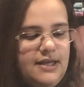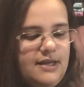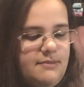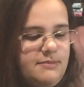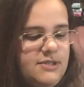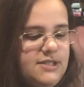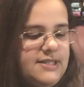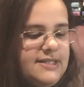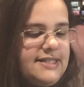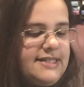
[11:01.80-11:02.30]

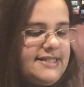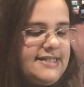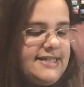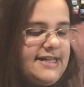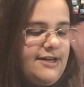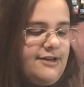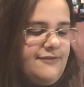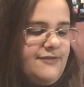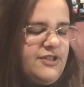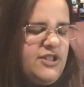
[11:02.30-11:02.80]
Just going to
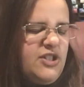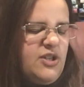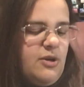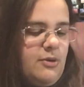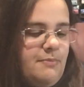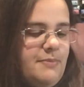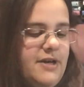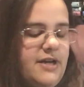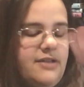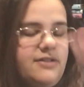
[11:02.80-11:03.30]
take off the
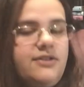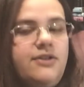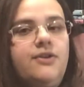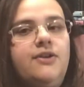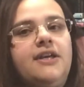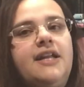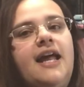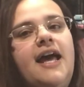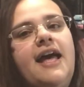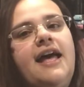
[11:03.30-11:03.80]
top bar so you
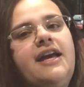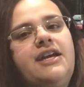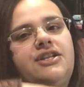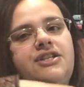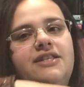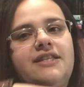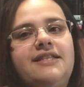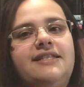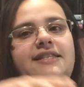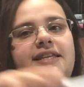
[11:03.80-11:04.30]
can
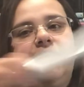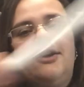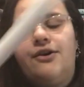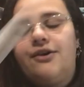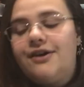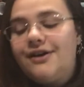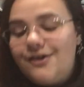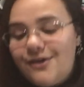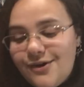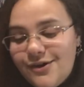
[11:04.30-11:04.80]
actually see her
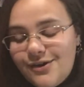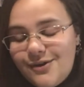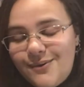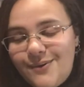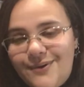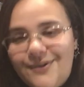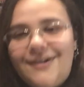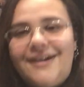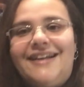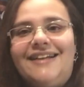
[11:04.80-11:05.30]
in her
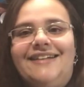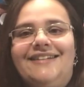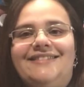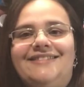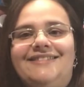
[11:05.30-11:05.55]
glory.